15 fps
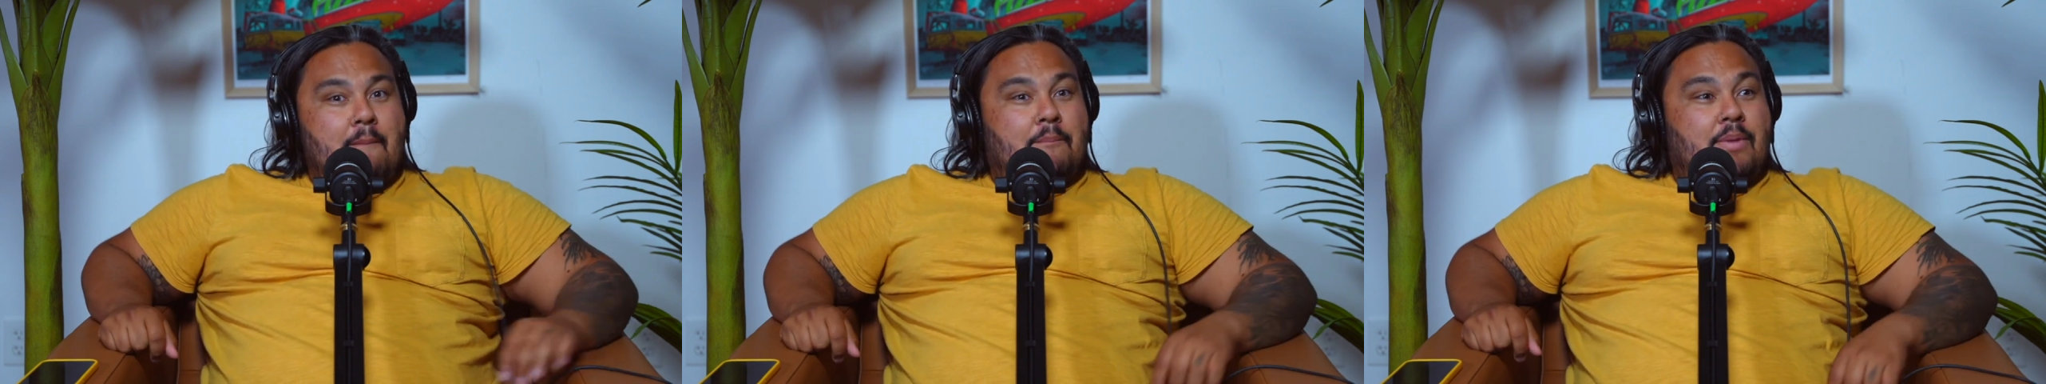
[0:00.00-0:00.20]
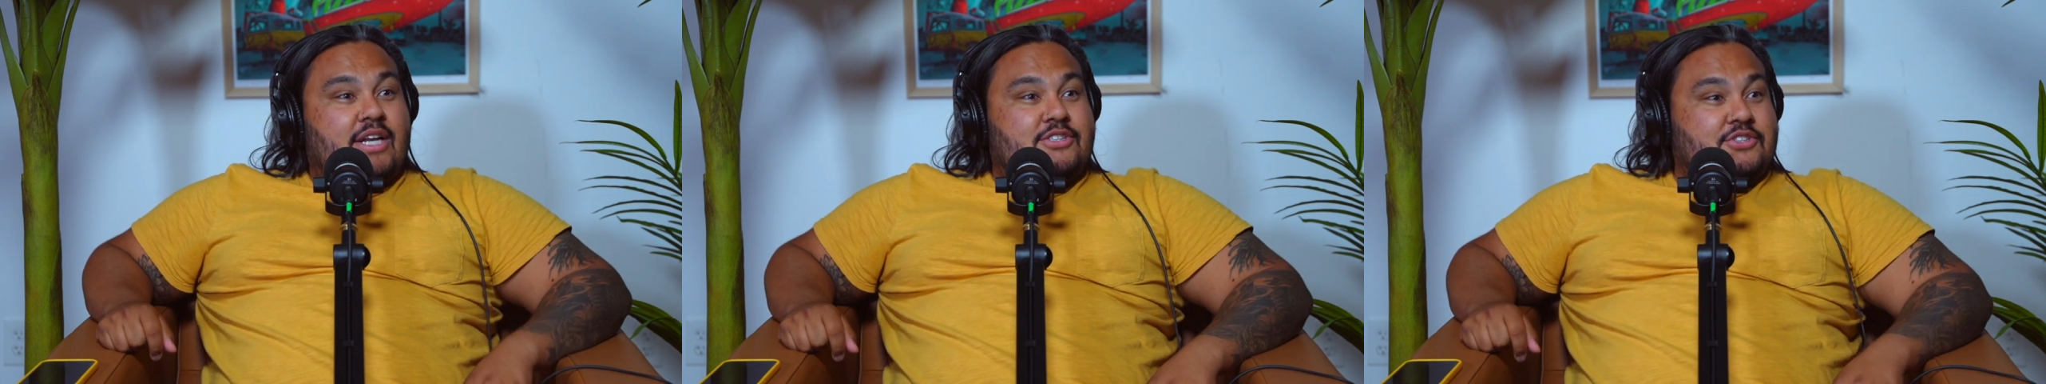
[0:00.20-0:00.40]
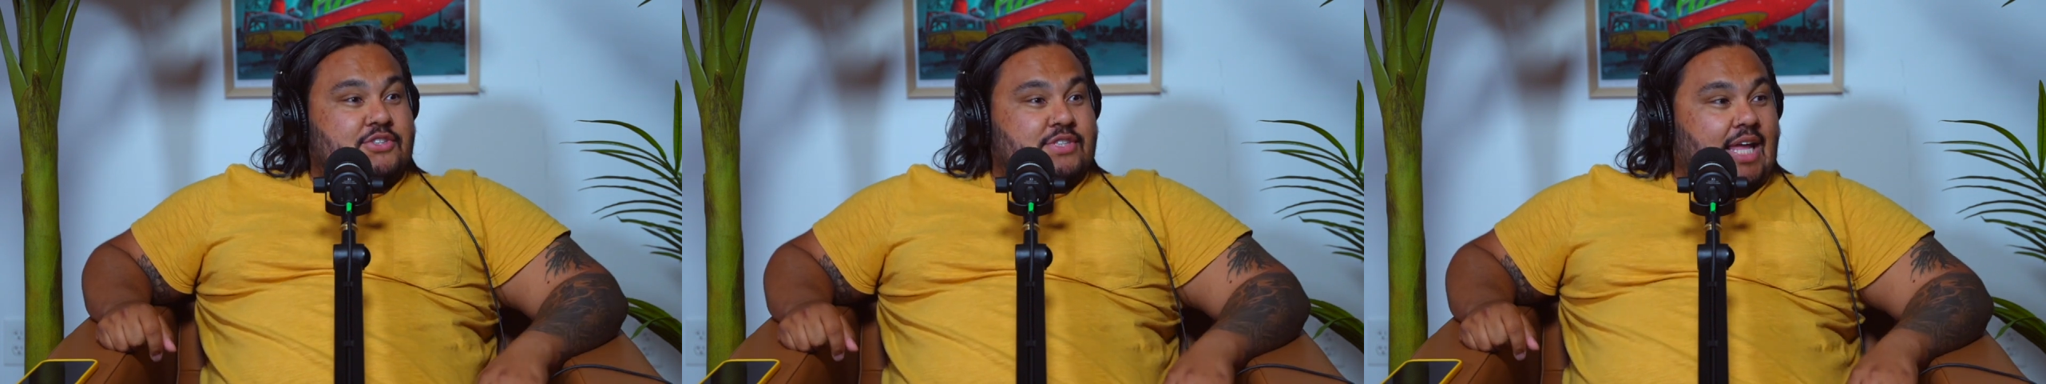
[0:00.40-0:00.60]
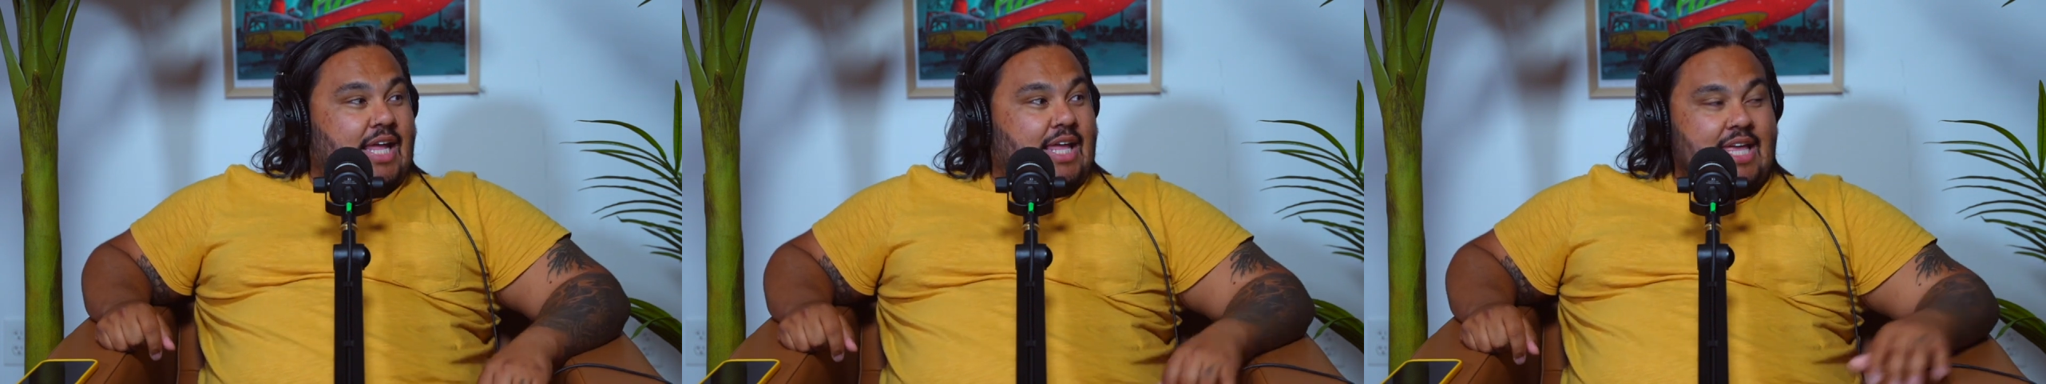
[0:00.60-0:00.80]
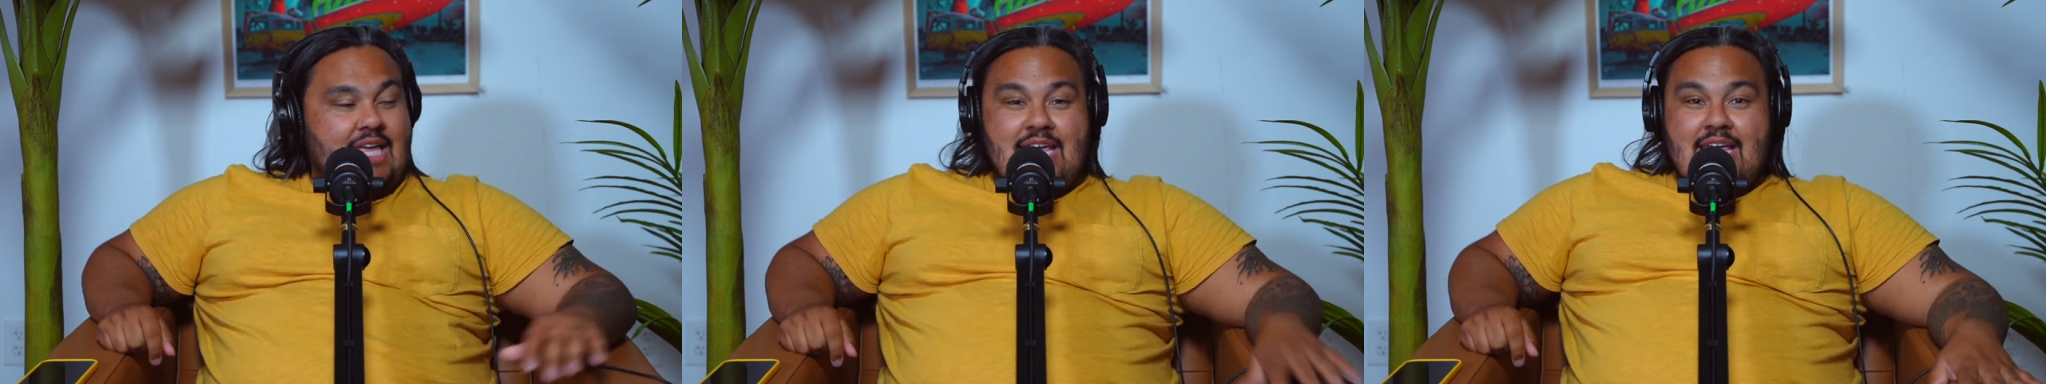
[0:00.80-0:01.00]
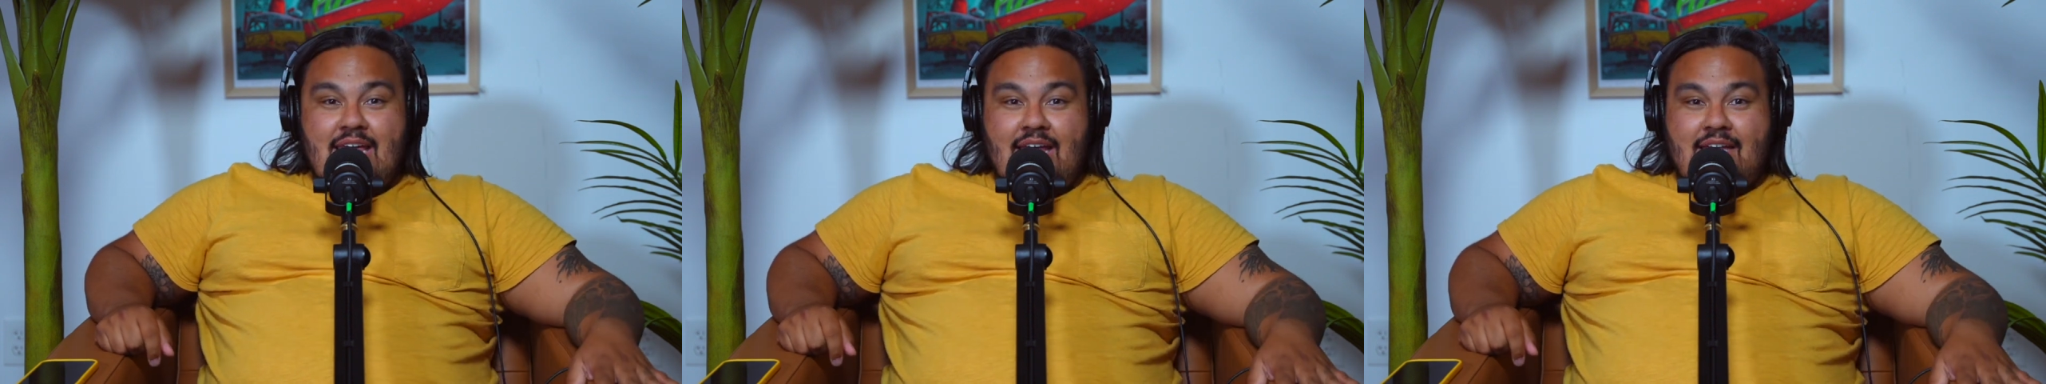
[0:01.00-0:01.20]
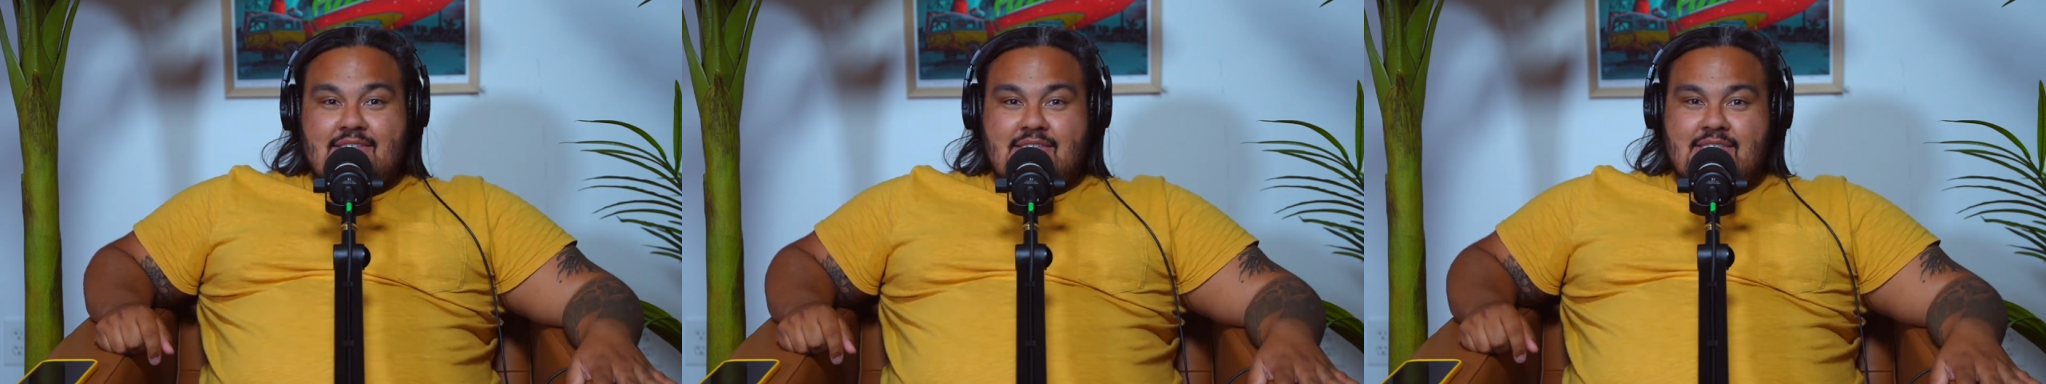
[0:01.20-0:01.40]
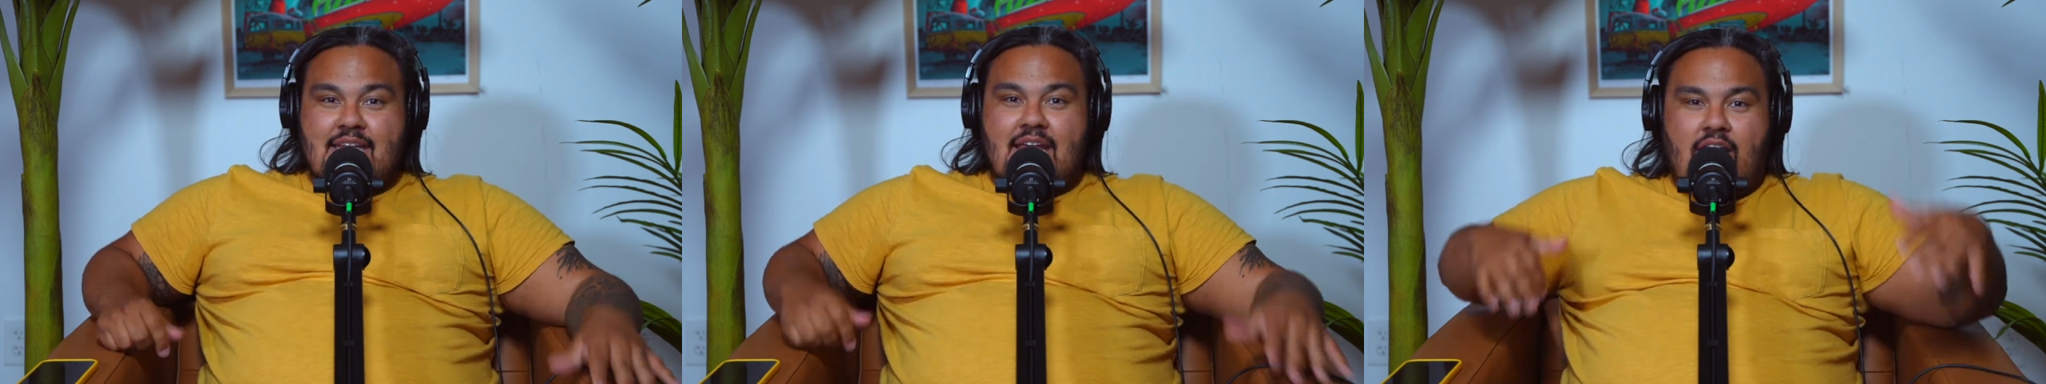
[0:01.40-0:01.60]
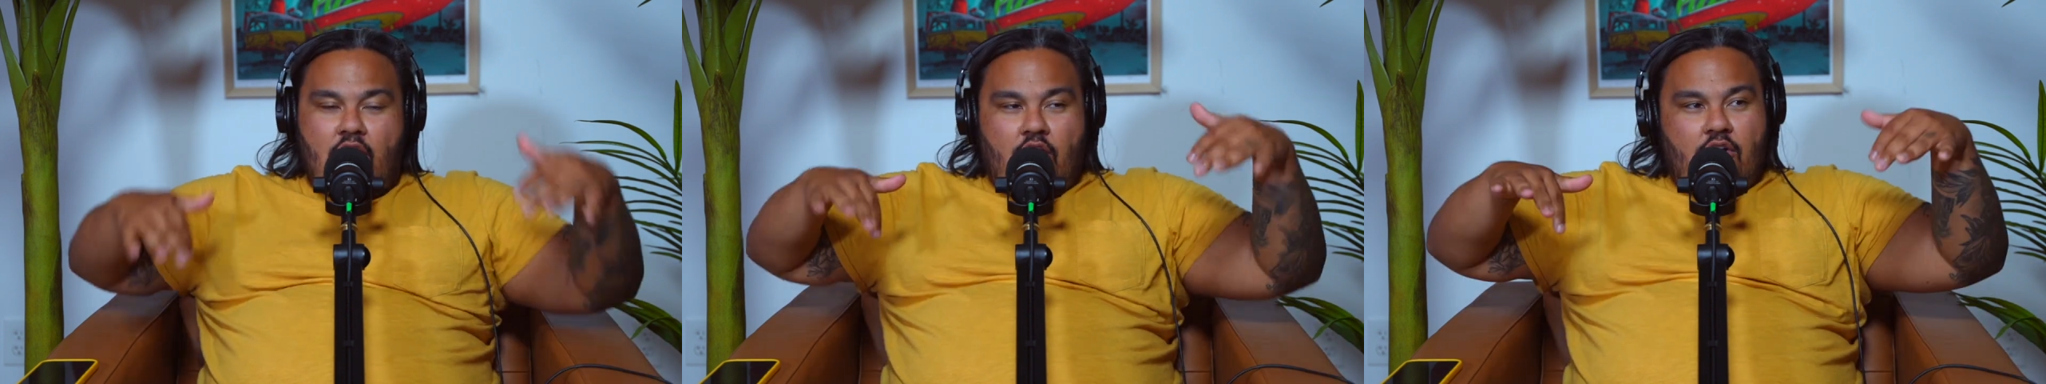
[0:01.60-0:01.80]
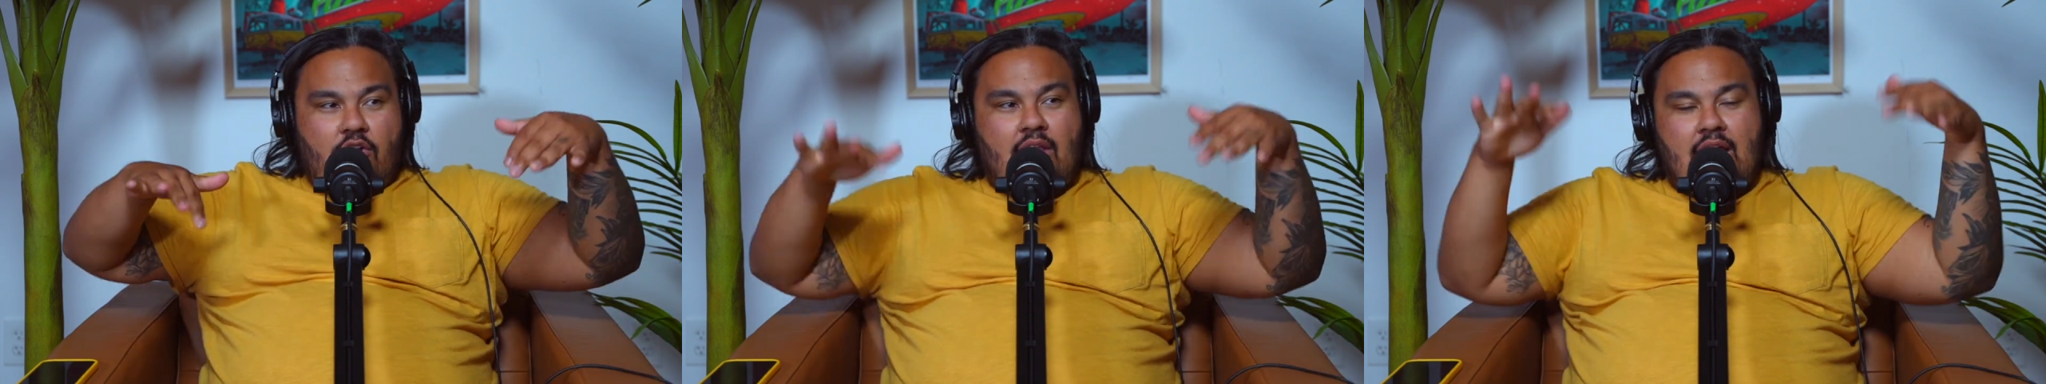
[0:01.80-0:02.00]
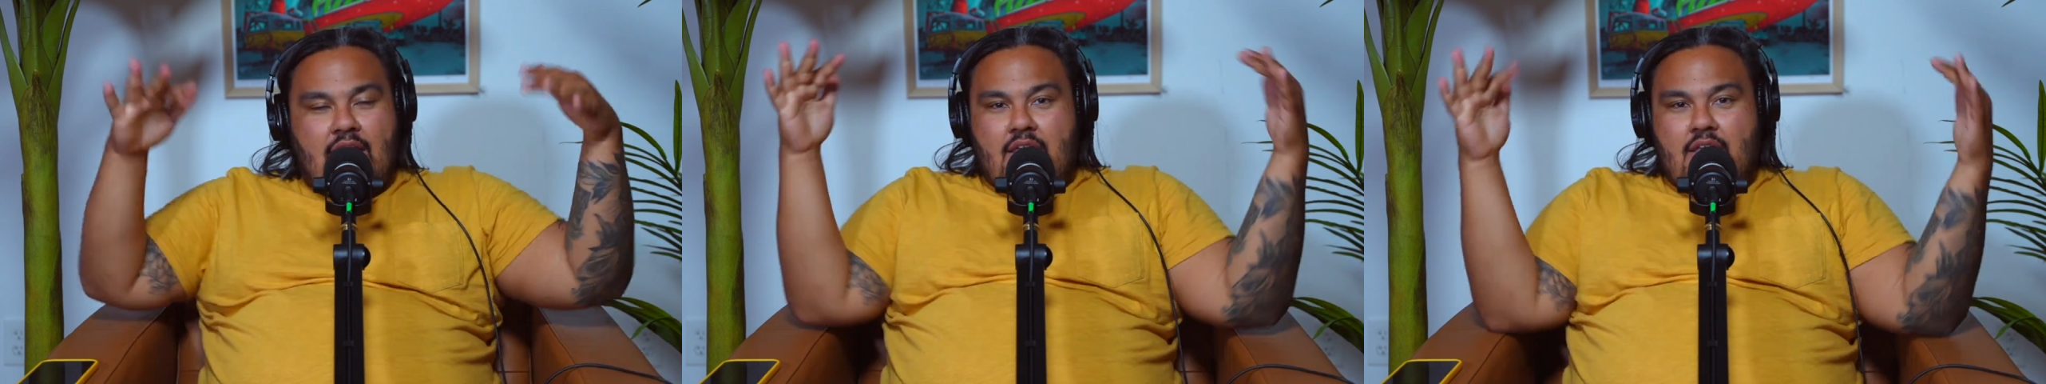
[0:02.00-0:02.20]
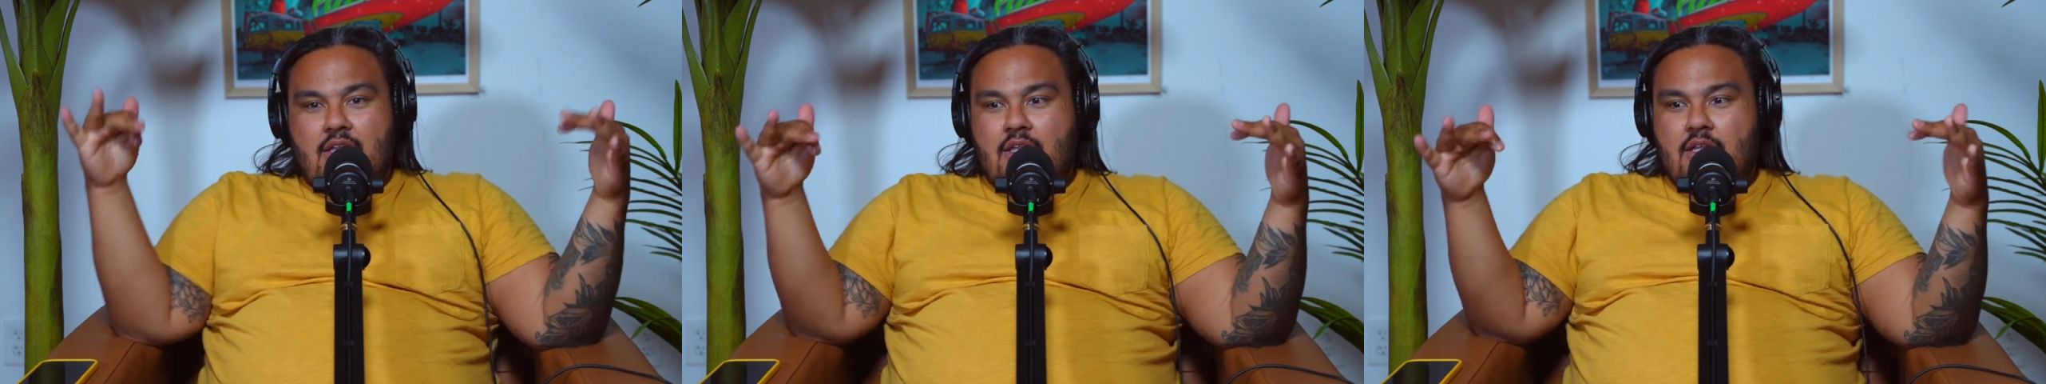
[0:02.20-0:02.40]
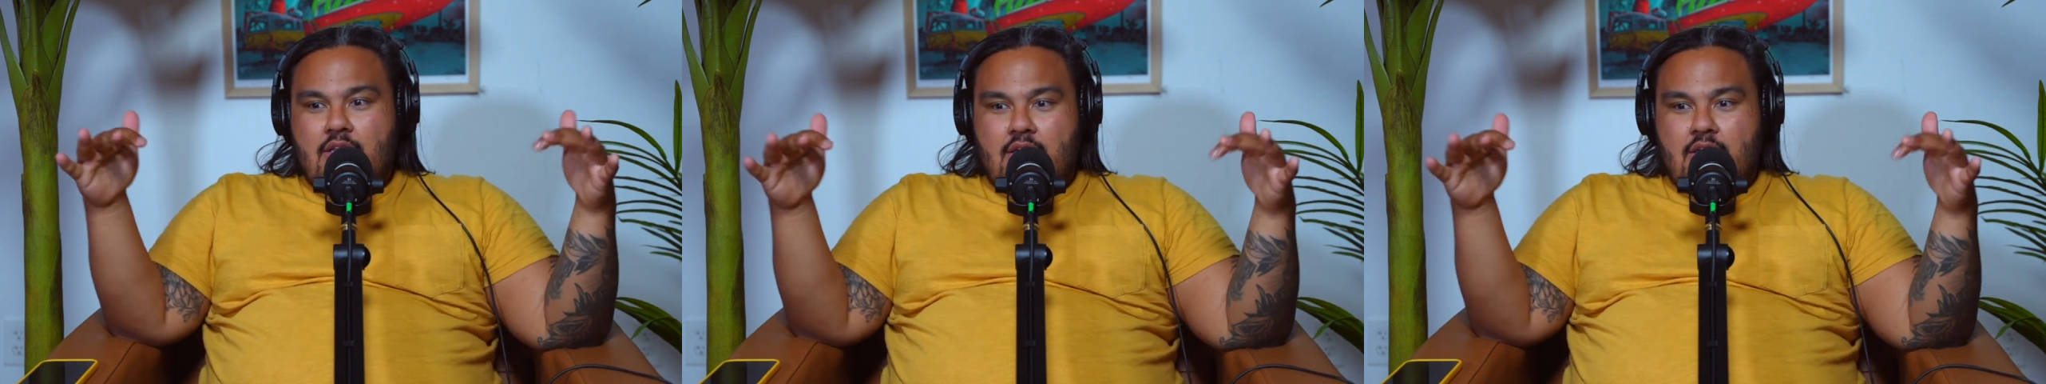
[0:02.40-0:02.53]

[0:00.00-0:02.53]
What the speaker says: But it's just like all, like,